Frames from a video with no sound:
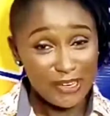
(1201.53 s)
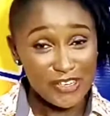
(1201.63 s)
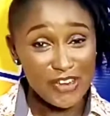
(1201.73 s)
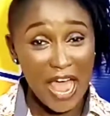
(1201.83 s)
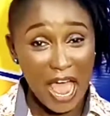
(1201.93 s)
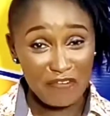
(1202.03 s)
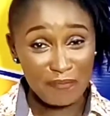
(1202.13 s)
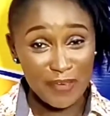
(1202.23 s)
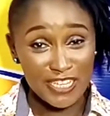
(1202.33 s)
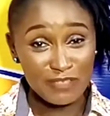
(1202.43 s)
do not have
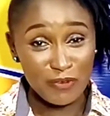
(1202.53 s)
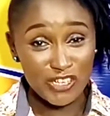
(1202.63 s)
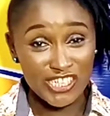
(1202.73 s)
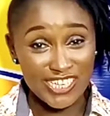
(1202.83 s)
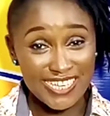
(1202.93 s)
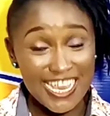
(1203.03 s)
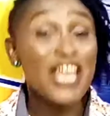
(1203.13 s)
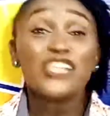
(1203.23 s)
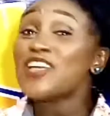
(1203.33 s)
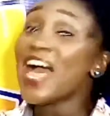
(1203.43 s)
paint brushes.
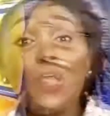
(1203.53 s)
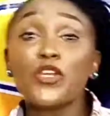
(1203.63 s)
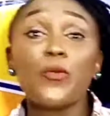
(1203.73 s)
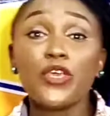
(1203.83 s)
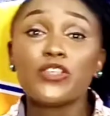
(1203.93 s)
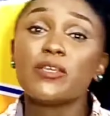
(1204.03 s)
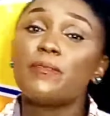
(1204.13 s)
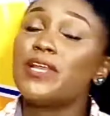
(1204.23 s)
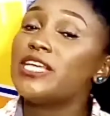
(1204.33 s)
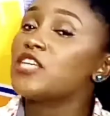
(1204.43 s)
So what do we use in
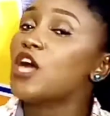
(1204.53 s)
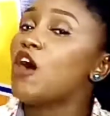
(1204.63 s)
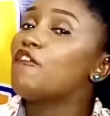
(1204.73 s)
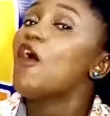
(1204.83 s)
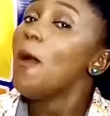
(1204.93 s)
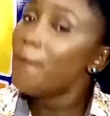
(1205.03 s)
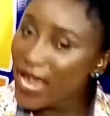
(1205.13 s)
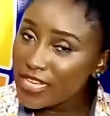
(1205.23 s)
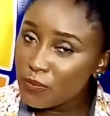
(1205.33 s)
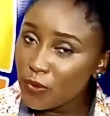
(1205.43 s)
place of
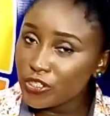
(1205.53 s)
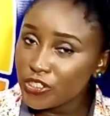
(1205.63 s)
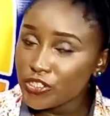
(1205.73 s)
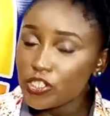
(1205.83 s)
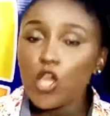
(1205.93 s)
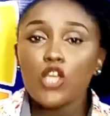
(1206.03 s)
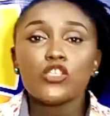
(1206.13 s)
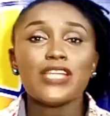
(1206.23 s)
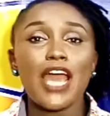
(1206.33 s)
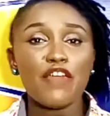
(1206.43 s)
paint brushes? So
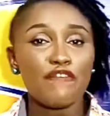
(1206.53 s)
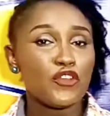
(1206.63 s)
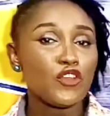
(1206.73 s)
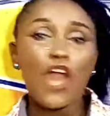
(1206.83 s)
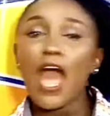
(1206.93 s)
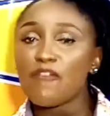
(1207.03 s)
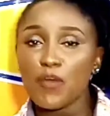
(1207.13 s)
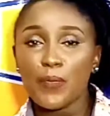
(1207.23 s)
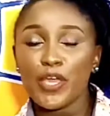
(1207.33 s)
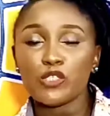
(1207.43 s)
now if you do not have a
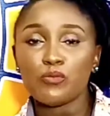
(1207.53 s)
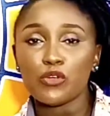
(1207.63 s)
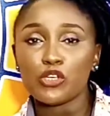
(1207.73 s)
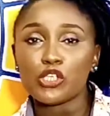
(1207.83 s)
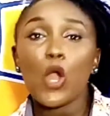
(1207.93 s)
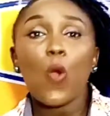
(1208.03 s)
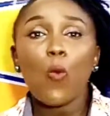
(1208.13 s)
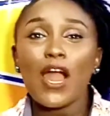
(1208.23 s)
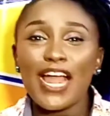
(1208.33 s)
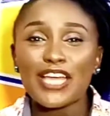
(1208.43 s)
paintbrush,
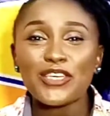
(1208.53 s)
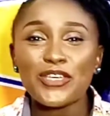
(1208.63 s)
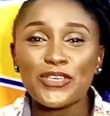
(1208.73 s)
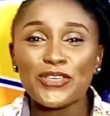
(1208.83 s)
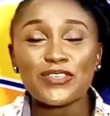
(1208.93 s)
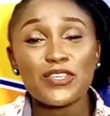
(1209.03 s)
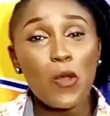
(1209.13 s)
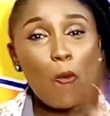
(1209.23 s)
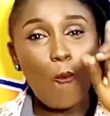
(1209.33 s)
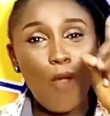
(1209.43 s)
what can you use?
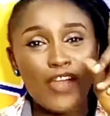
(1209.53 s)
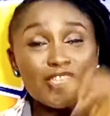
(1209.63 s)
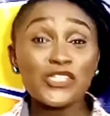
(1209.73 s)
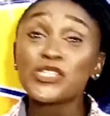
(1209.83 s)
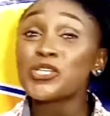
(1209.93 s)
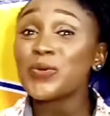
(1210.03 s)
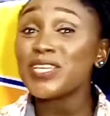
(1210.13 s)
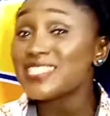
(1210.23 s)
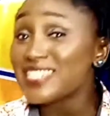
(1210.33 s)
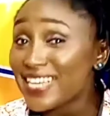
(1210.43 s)
One, chewing
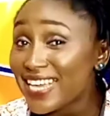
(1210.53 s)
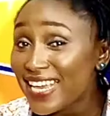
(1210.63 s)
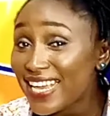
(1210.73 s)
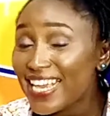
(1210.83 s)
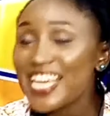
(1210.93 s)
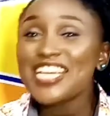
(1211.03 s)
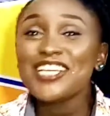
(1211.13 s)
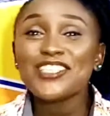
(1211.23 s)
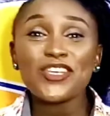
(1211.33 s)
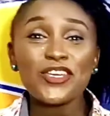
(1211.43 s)
stick.
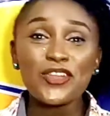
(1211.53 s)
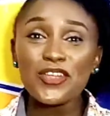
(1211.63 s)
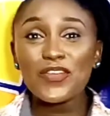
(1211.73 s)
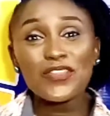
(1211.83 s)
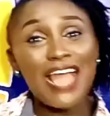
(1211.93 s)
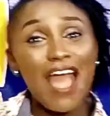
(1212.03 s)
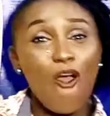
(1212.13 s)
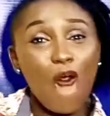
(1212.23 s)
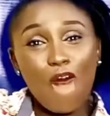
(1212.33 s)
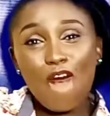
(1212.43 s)
So you know that
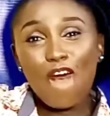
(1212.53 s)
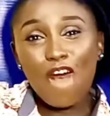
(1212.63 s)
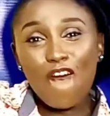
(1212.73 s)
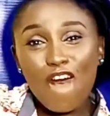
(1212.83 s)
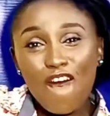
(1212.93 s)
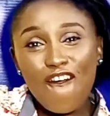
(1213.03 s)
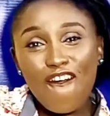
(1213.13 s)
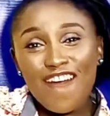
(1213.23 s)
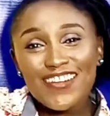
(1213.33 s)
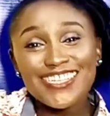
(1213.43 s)

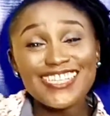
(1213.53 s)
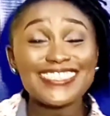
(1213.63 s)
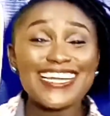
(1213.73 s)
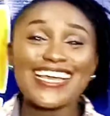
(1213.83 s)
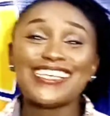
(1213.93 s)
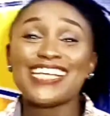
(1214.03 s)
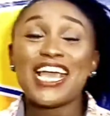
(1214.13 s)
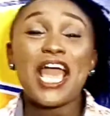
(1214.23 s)
olden days,